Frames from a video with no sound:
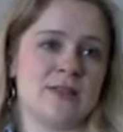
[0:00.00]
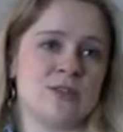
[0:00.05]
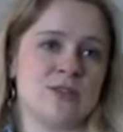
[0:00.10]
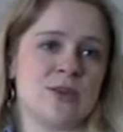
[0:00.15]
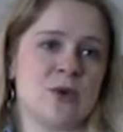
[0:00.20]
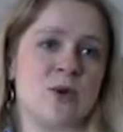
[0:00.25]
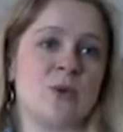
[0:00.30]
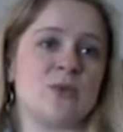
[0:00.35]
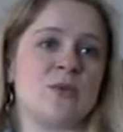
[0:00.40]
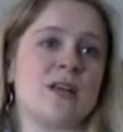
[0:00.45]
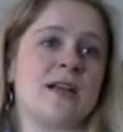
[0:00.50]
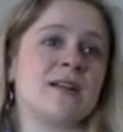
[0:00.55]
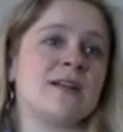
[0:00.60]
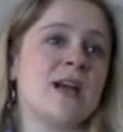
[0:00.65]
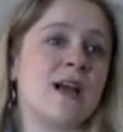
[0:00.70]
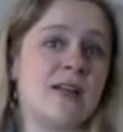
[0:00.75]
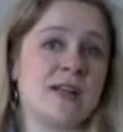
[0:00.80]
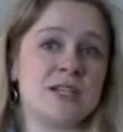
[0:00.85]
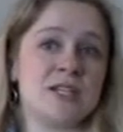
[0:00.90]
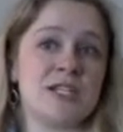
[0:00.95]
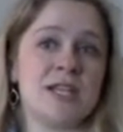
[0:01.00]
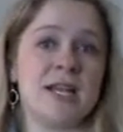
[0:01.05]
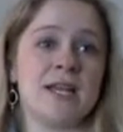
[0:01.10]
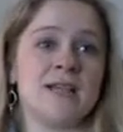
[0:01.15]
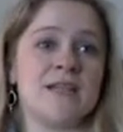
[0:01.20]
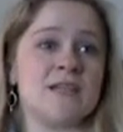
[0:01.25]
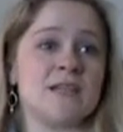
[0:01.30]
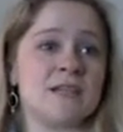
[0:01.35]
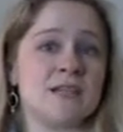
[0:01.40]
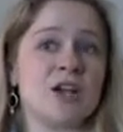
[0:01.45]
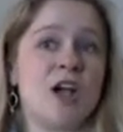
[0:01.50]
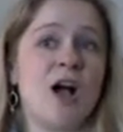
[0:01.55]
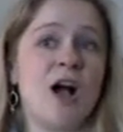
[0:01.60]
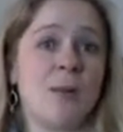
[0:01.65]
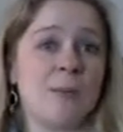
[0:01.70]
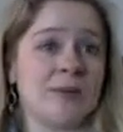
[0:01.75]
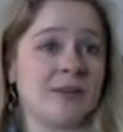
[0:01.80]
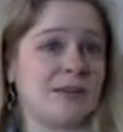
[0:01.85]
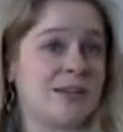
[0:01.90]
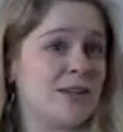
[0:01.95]
So technology is
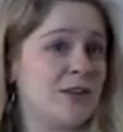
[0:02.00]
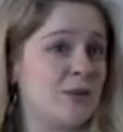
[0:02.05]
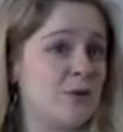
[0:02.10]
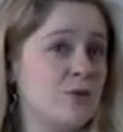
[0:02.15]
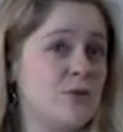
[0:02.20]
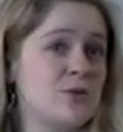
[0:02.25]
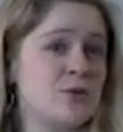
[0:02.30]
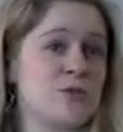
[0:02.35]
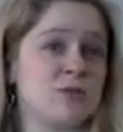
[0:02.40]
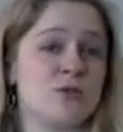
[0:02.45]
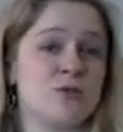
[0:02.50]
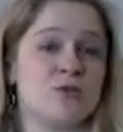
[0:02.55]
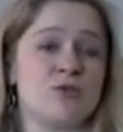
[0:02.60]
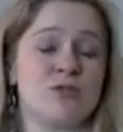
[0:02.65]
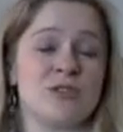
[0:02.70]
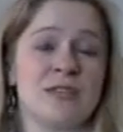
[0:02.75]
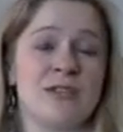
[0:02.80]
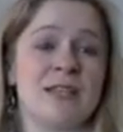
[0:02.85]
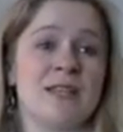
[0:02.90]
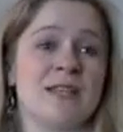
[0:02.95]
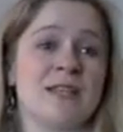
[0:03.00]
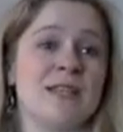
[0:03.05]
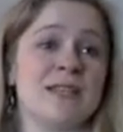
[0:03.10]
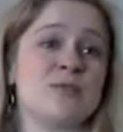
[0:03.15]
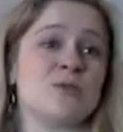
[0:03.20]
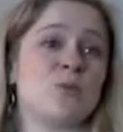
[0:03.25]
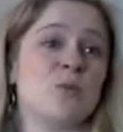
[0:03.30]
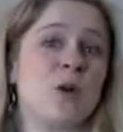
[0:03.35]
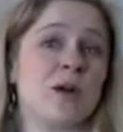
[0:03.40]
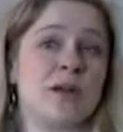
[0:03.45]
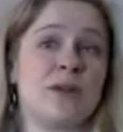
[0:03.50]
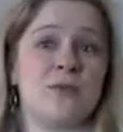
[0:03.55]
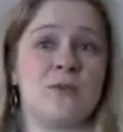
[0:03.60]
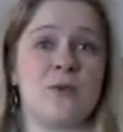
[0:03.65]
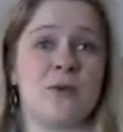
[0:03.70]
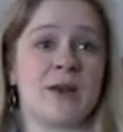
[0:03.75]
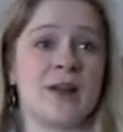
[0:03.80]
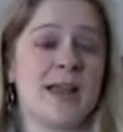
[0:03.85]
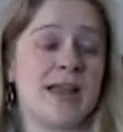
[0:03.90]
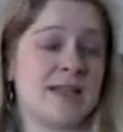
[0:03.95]
commonly used. Usually at least 1 in
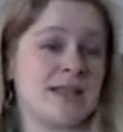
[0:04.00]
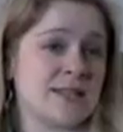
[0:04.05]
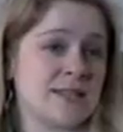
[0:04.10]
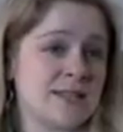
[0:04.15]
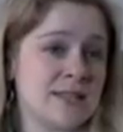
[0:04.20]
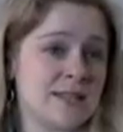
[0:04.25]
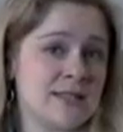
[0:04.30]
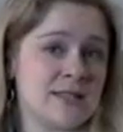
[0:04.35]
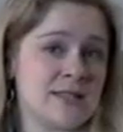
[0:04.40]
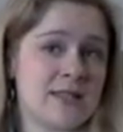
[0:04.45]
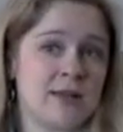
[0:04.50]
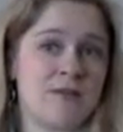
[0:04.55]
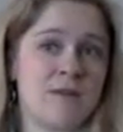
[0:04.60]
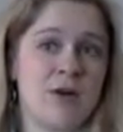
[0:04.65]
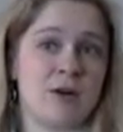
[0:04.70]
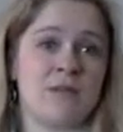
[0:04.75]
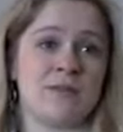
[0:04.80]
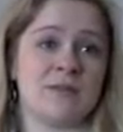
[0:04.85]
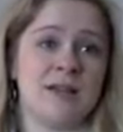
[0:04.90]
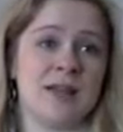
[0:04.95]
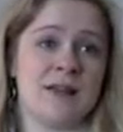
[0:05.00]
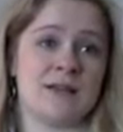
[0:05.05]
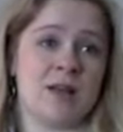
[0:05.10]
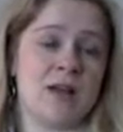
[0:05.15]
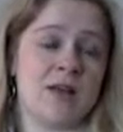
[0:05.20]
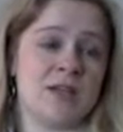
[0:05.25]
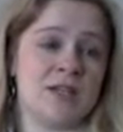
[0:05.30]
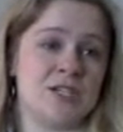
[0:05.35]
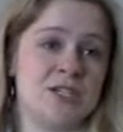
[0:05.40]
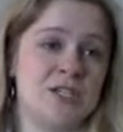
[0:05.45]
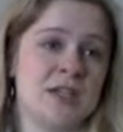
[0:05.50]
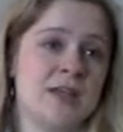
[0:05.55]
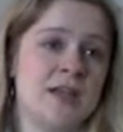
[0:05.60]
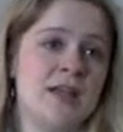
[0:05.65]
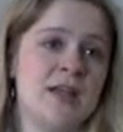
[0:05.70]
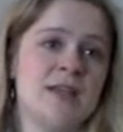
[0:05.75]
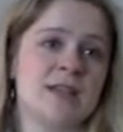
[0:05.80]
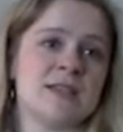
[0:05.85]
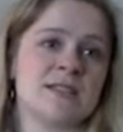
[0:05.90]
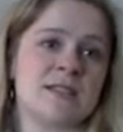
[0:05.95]
4 cases involve
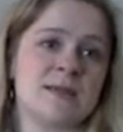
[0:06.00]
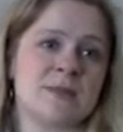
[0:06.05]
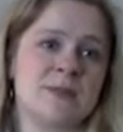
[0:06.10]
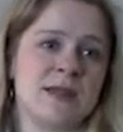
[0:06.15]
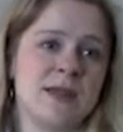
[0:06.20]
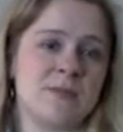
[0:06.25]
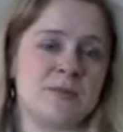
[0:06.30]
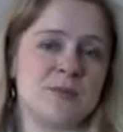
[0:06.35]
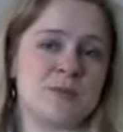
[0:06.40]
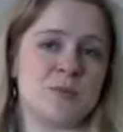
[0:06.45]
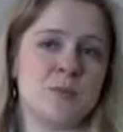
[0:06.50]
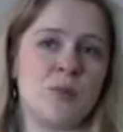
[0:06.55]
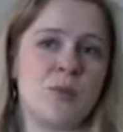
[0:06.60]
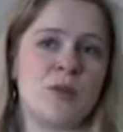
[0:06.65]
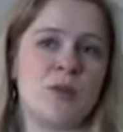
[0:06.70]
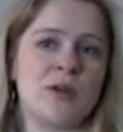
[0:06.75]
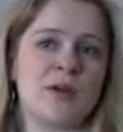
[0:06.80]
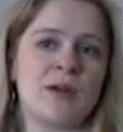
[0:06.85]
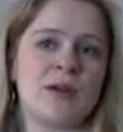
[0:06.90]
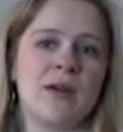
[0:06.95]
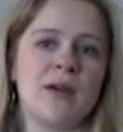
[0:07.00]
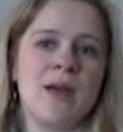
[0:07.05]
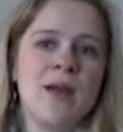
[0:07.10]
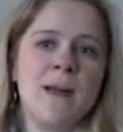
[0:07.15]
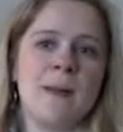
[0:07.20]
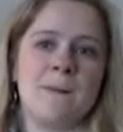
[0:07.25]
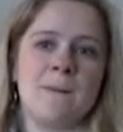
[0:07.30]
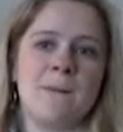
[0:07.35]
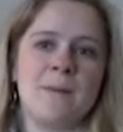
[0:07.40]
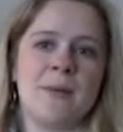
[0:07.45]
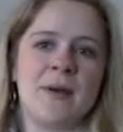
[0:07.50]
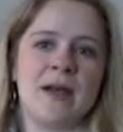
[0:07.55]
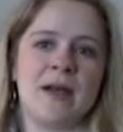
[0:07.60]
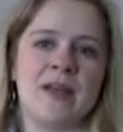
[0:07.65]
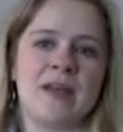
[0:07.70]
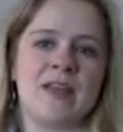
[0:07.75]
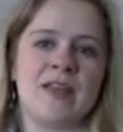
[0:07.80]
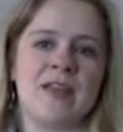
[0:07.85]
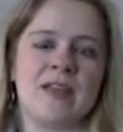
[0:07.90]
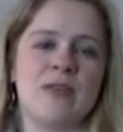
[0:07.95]
technology, sometimes more,
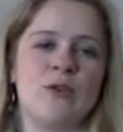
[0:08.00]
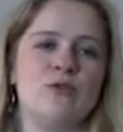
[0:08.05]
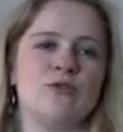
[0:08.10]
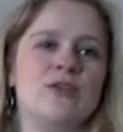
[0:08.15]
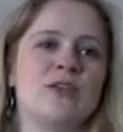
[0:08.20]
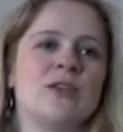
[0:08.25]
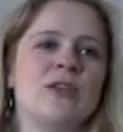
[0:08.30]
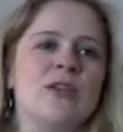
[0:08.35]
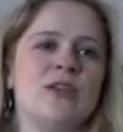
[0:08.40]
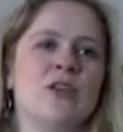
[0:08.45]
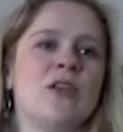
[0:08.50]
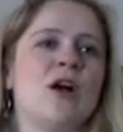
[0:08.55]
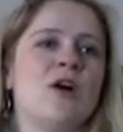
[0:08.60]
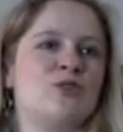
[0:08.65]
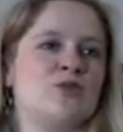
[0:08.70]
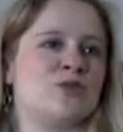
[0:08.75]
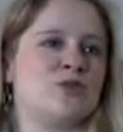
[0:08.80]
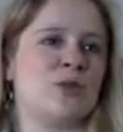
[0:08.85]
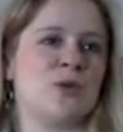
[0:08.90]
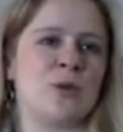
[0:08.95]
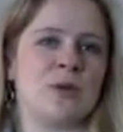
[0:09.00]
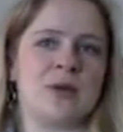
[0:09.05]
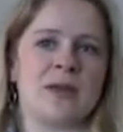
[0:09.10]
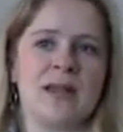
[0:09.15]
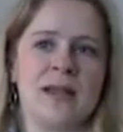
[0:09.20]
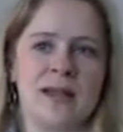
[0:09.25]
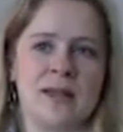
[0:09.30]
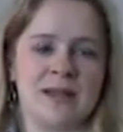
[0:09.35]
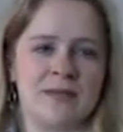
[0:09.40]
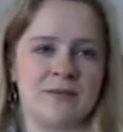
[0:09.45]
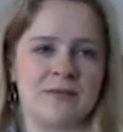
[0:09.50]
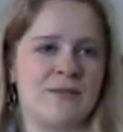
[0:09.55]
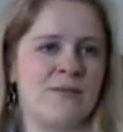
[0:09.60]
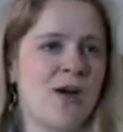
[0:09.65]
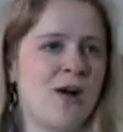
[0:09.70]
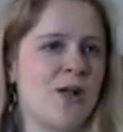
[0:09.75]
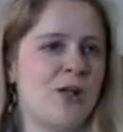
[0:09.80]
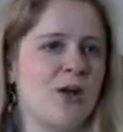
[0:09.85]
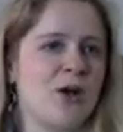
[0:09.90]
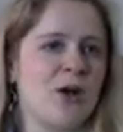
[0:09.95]
but they usually also can
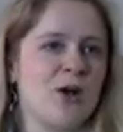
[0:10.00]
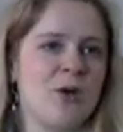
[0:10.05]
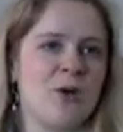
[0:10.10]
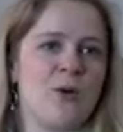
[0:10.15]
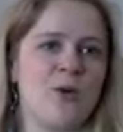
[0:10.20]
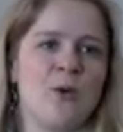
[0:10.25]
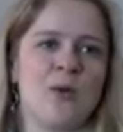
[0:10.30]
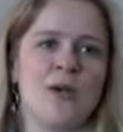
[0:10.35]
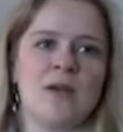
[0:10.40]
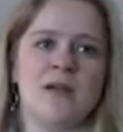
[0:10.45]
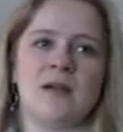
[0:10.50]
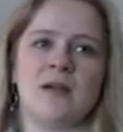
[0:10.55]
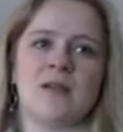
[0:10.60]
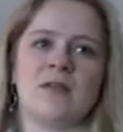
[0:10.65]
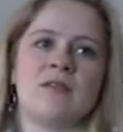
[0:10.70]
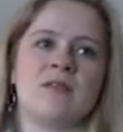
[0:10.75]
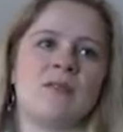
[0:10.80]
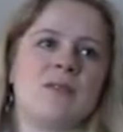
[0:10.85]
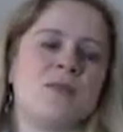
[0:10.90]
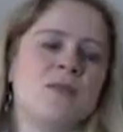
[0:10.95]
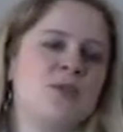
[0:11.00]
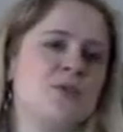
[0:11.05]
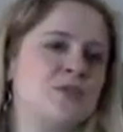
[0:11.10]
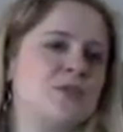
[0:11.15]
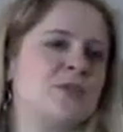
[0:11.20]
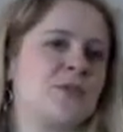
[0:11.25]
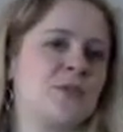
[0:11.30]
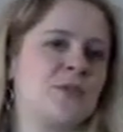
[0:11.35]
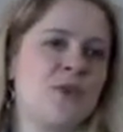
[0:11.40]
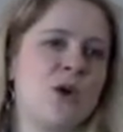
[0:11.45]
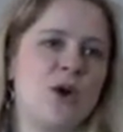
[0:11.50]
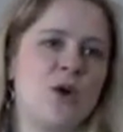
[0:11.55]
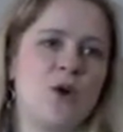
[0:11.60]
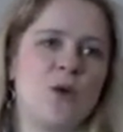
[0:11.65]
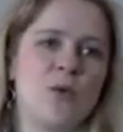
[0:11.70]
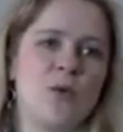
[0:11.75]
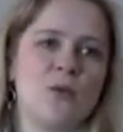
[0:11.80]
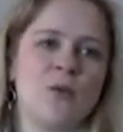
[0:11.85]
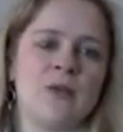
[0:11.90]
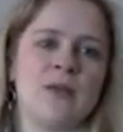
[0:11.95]
follow, use the
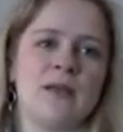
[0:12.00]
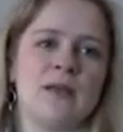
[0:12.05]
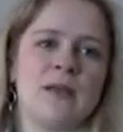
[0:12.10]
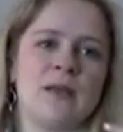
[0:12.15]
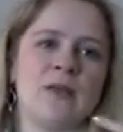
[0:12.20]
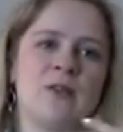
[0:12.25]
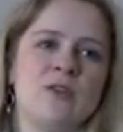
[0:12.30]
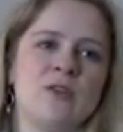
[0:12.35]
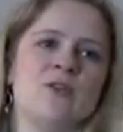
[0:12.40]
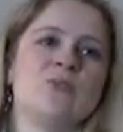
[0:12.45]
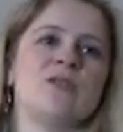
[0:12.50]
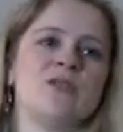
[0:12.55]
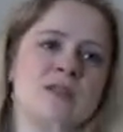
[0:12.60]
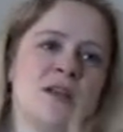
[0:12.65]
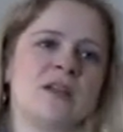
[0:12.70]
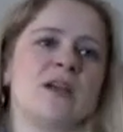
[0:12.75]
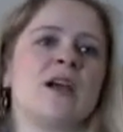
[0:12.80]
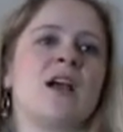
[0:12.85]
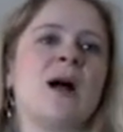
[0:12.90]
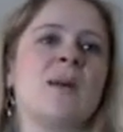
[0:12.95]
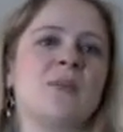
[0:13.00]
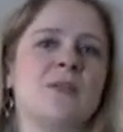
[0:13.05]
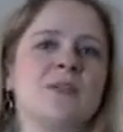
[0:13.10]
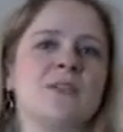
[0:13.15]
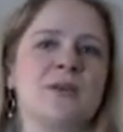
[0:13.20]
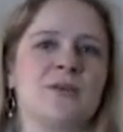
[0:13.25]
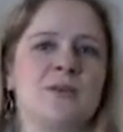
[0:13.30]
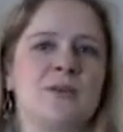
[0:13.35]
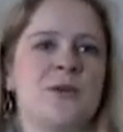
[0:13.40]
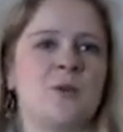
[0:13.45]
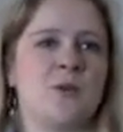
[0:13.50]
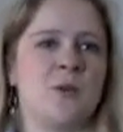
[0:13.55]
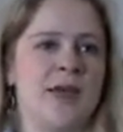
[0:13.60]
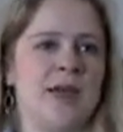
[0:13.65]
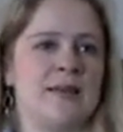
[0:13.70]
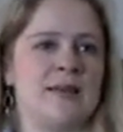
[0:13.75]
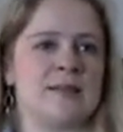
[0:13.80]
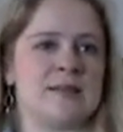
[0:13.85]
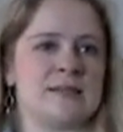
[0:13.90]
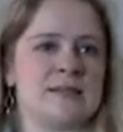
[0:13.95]
phone, use a couple different
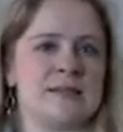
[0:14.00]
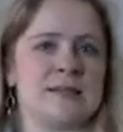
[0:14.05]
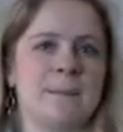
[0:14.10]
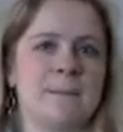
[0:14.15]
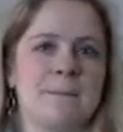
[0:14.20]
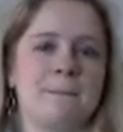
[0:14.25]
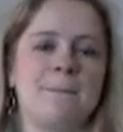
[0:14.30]
ways.